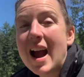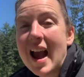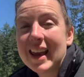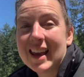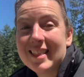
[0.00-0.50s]

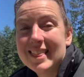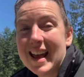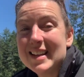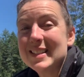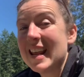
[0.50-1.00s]
I can
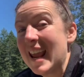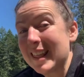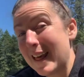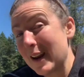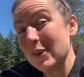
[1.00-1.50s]
then take
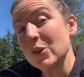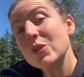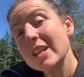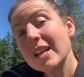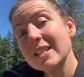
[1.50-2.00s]
that
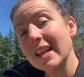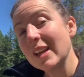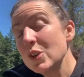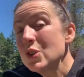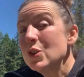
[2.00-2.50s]
understanding
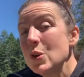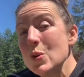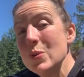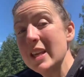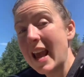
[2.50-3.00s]

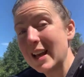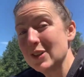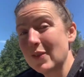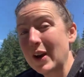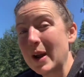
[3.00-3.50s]
to the edge
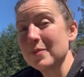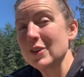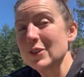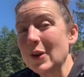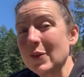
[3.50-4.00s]
of our
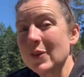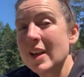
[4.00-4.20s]
comfort zone.